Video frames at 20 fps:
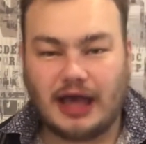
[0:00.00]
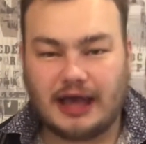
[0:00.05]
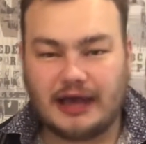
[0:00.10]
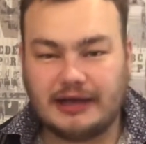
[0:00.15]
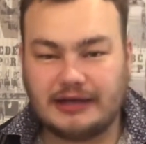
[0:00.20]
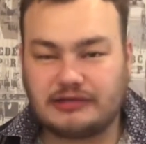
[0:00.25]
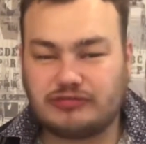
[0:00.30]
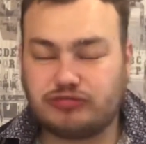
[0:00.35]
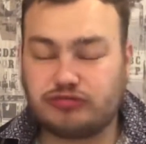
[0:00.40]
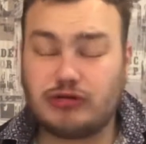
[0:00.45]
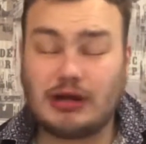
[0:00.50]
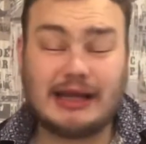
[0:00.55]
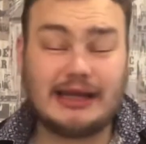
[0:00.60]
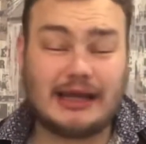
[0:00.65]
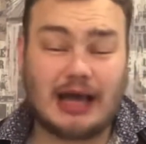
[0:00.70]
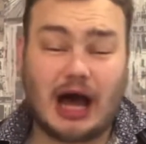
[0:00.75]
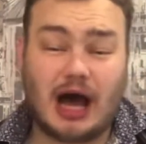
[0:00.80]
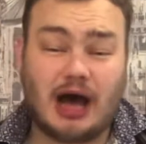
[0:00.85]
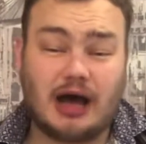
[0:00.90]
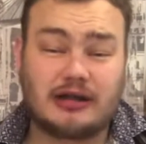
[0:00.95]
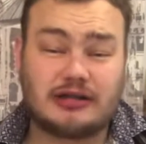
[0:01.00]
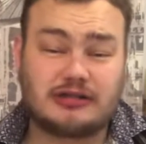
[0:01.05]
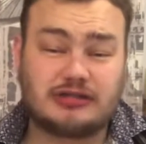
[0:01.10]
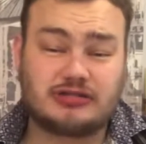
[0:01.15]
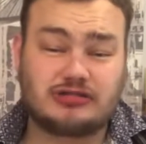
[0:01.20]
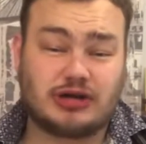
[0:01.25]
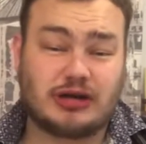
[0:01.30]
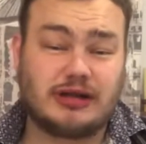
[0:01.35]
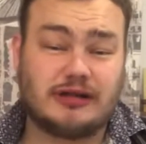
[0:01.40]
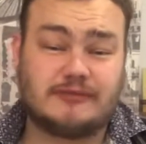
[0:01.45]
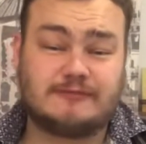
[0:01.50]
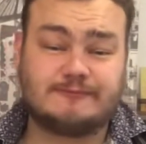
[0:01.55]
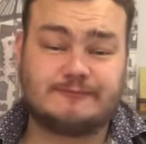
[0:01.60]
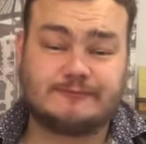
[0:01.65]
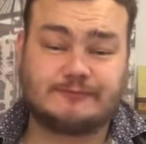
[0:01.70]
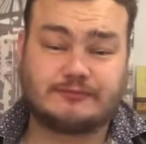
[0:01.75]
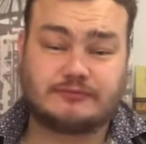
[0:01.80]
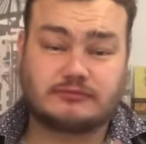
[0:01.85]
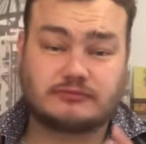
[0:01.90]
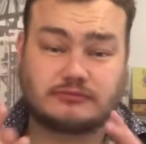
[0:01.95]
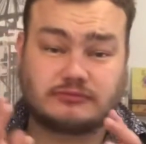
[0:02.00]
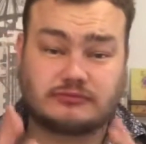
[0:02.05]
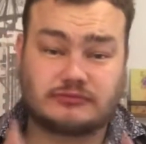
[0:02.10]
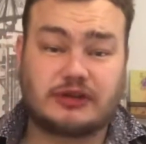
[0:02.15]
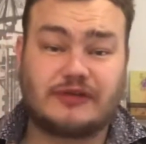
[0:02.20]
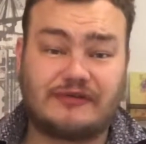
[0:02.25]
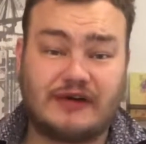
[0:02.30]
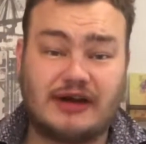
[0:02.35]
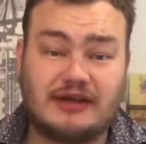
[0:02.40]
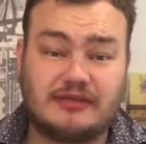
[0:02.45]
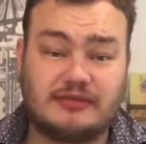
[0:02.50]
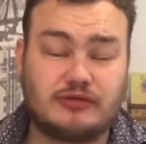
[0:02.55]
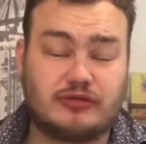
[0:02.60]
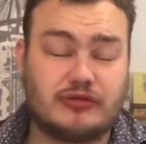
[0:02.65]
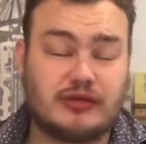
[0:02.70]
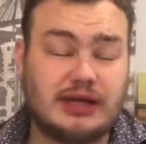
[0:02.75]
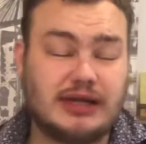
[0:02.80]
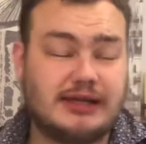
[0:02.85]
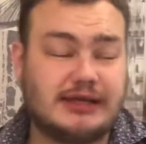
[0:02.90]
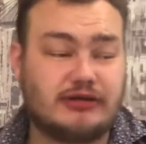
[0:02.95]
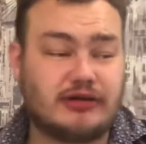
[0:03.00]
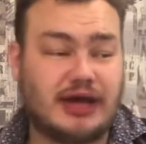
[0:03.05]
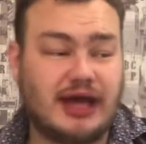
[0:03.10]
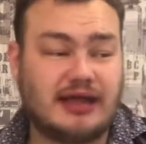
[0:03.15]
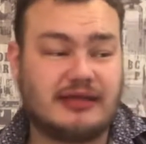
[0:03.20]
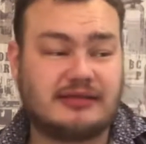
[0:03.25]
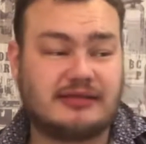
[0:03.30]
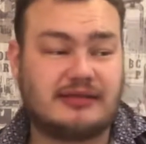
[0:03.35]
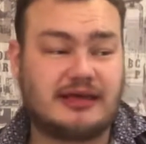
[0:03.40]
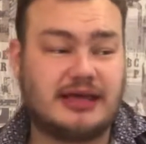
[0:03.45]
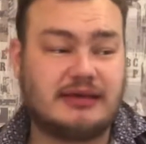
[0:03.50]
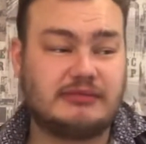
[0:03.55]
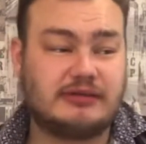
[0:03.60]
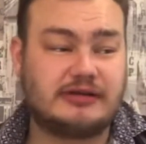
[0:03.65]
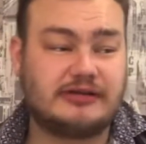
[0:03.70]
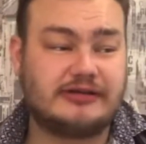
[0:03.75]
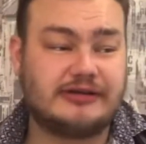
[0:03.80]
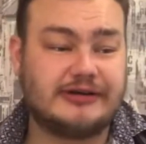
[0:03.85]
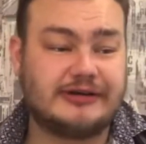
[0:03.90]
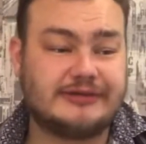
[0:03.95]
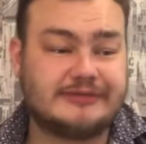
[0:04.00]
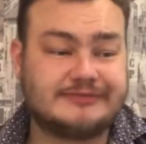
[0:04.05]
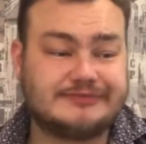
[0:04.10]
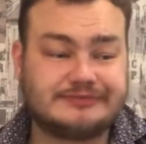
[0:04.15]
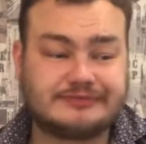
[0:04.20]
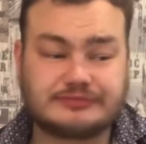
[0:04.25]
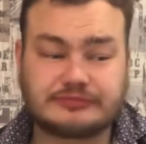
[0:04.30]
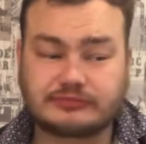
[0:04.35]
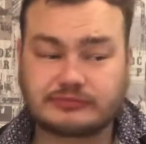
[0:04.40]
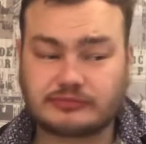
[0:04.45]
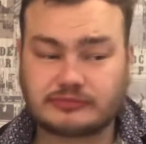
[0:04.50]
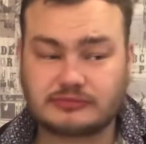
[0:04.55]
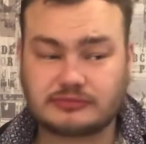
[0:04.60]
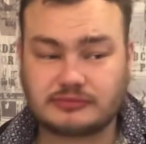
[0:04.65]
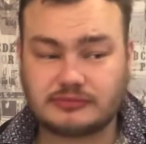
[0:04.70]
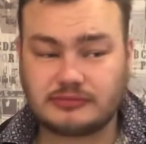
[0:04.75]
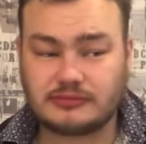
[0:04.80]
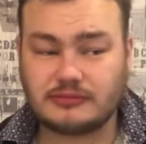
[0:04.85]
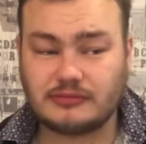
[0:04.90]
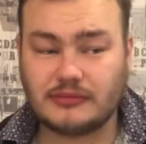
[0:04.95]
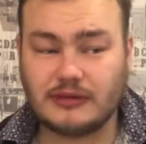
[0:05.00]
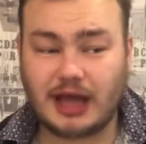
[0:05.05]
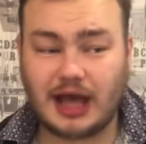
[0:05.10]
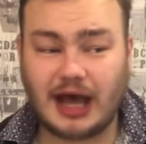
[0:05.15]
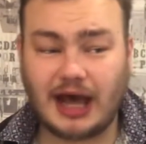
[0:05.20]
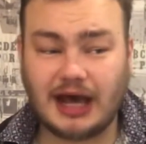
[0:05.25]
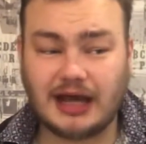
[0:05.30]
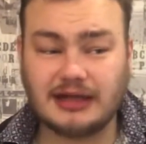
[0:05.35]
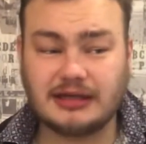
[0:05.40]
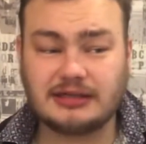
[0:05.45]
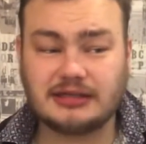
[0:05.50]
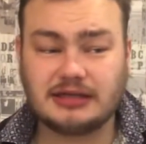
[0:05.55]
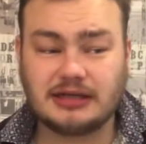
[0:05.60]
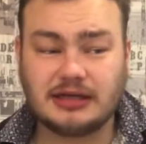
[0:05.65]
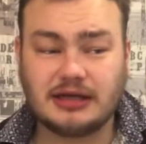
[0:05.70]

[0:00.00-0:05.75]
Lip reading: it's really hard to struggle to find some really great entertainment here. And